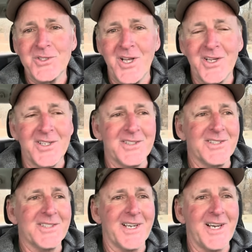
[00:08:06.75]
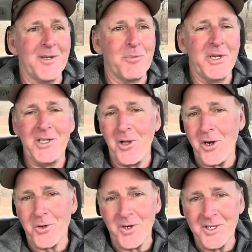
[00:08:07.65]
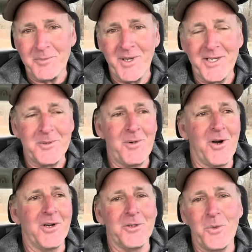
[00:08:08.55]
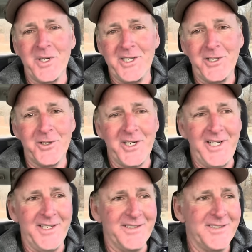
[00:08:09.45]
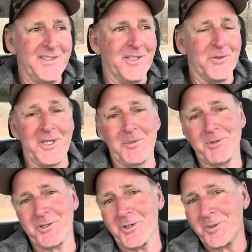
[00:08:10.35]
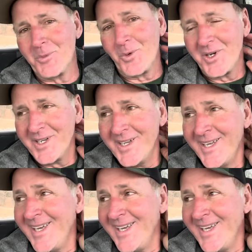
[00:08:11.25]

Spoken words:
on because I got a pretty long run to make tomorrow in 20 degree, you know, temperature in the morning,